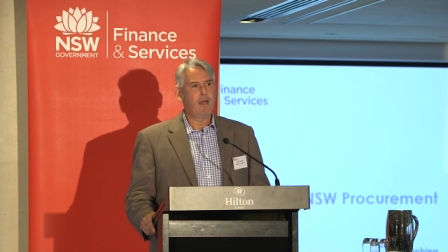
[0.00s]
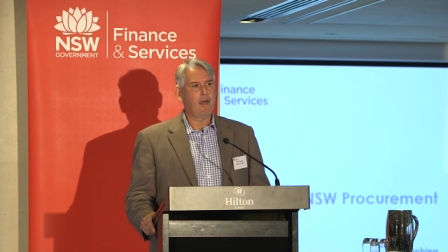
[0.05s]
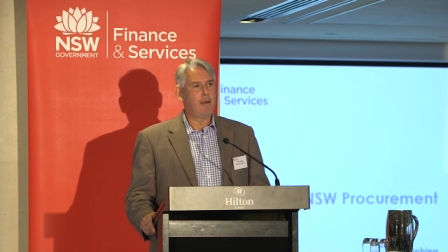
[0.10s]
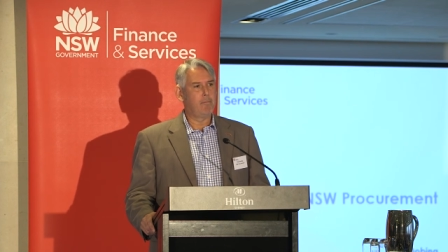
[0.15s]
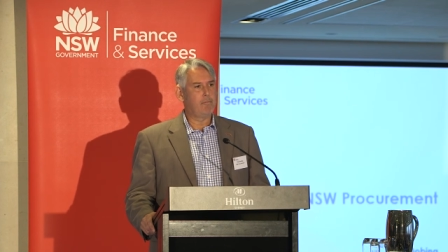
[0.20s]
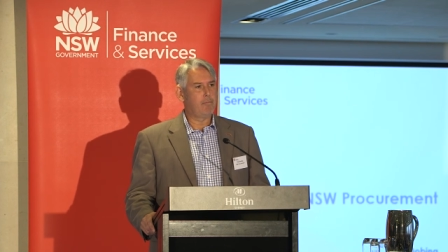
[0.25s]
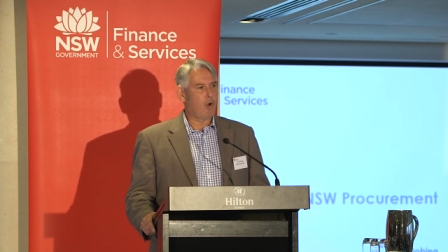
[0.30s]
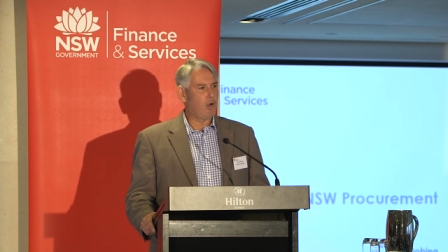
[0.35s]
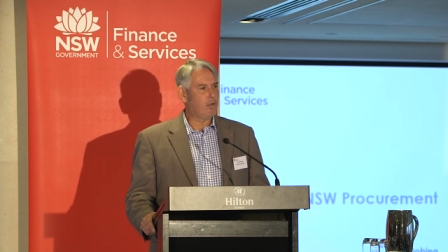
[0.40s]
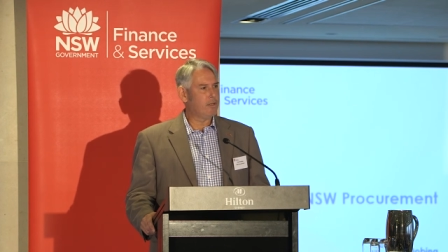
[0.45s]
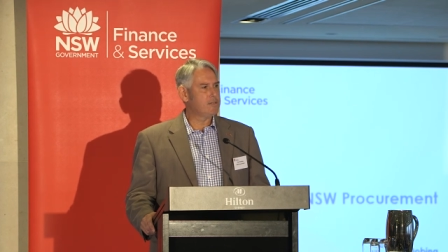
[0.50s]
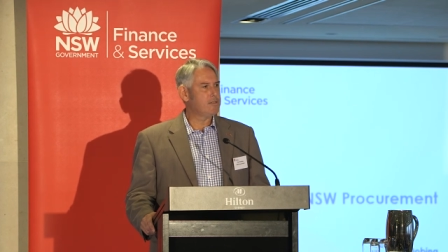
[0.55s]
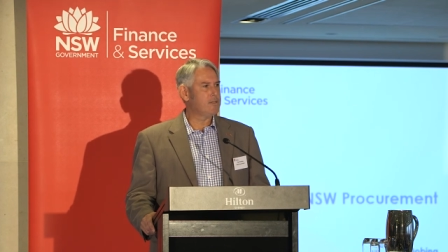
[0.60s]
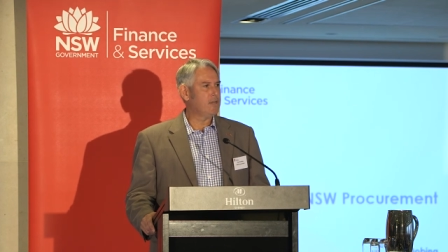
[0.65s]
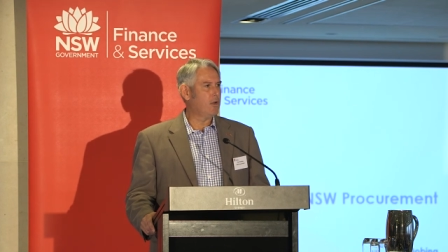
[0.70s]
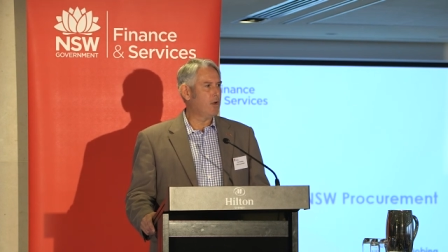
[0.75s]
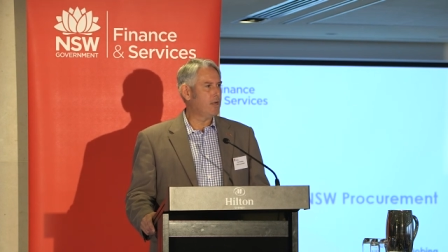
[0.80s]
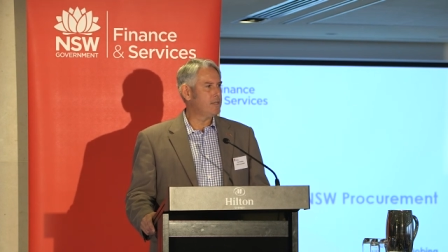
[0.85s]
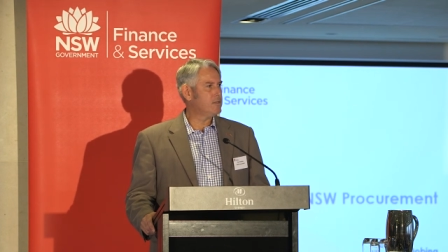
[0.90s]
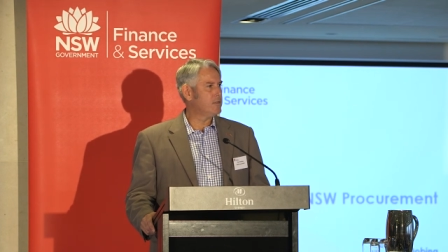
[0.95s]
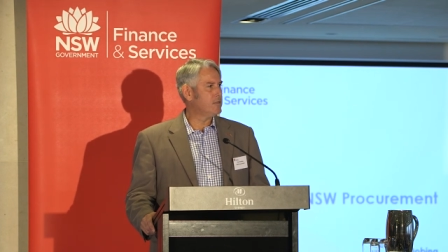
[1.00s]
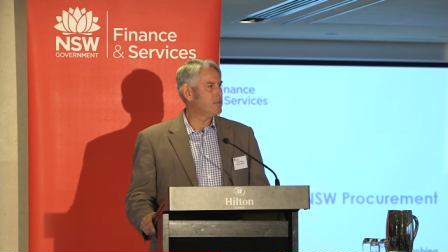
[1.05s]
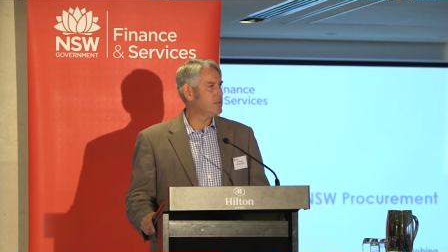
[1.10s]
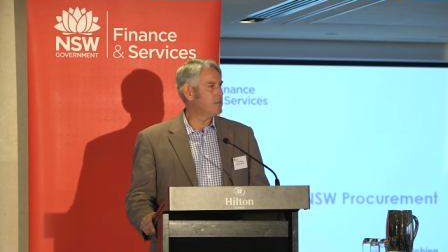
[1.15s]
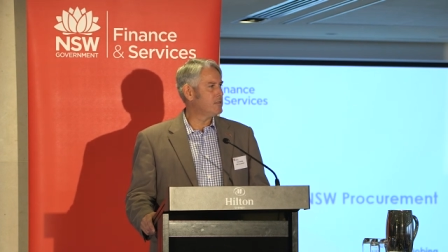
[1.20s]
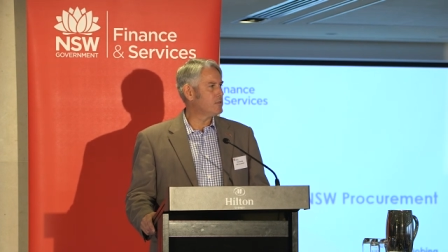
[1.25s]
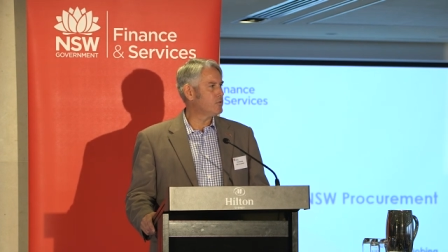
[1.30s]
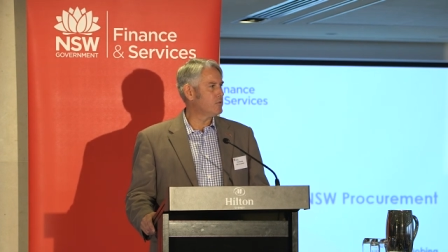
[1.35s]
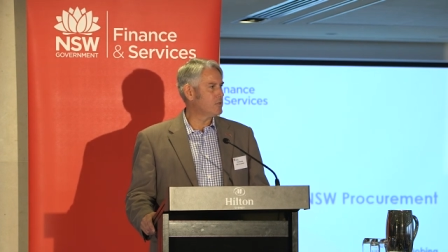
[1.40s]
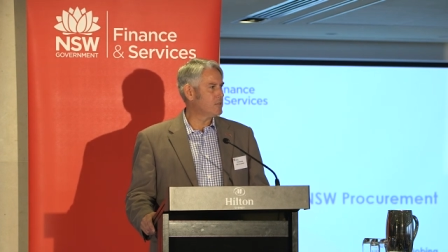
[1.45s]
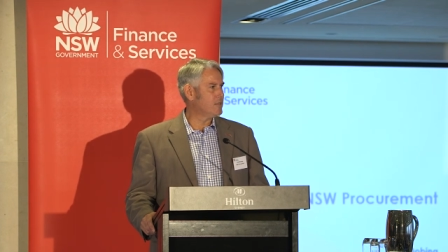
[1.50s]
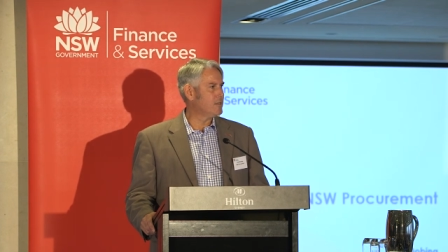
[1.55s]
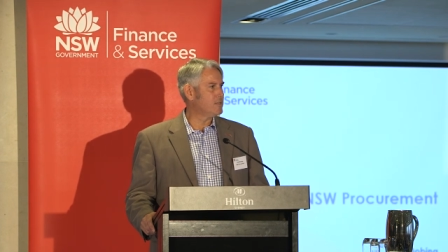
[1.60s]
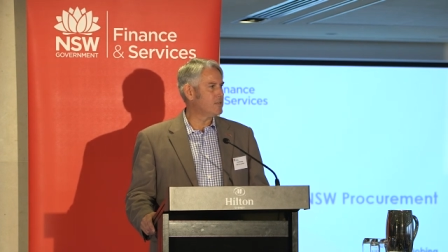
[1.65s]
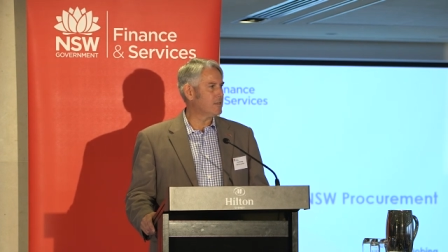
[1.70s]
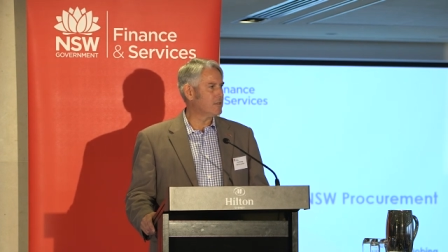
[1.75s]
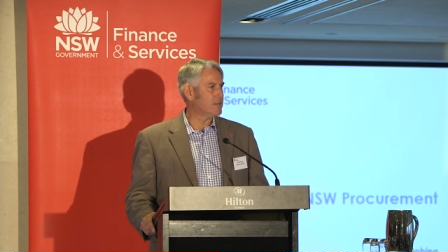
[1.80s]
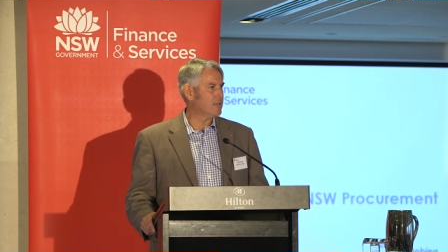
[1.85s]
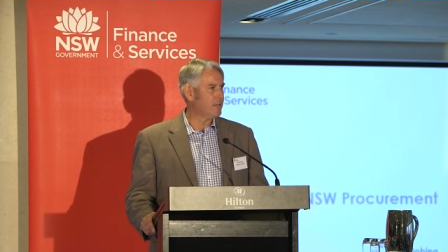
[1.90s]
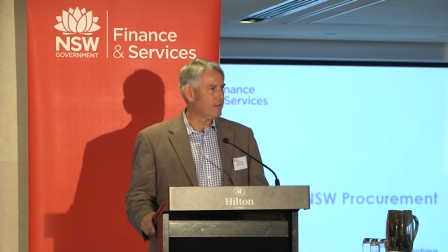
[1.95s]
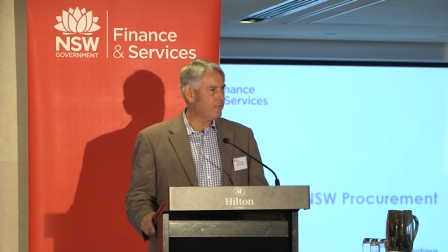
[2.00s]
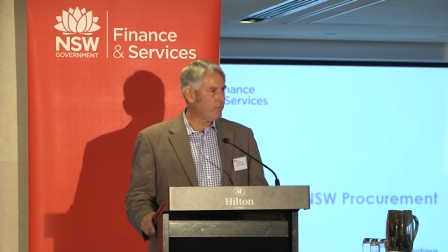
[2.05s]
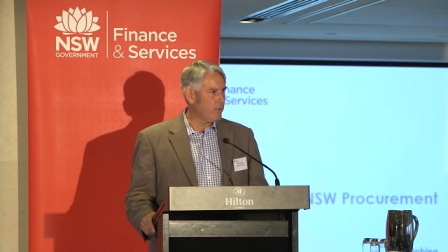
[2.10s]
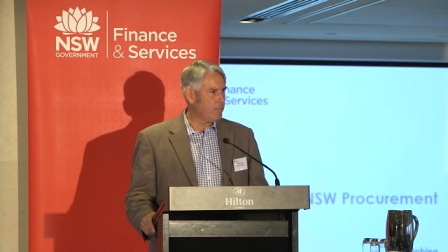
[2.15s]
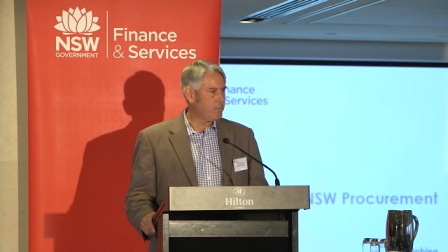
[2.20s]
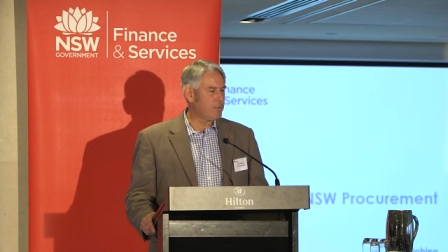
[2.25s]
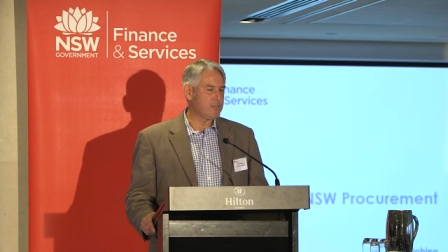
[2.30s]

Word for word: um, policy, ICT strategic delivery